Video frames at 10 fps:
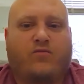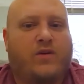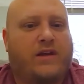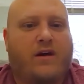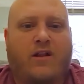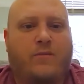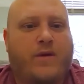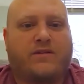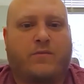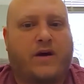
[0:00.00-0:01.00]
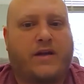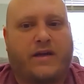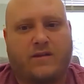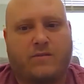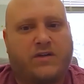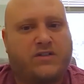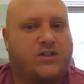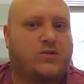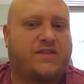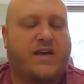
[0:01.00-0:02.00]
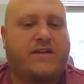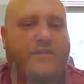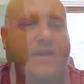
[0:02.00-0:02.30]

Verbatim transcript: really all about the money and the budget you set in